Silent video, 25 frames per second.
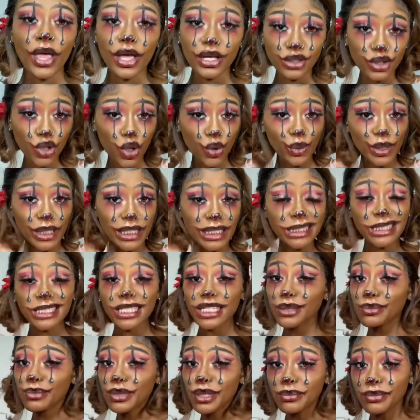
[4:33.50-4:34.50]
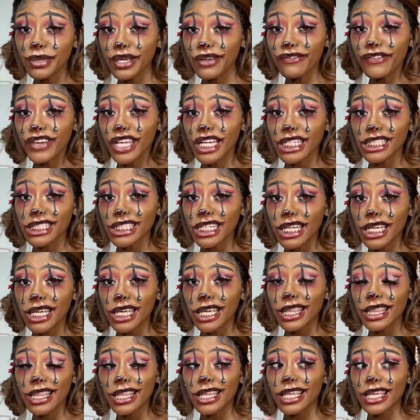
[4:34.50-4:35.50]
So this is gonna be me finishing
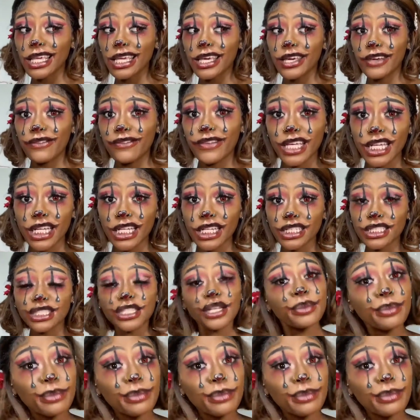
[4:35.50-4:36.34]
the unfinished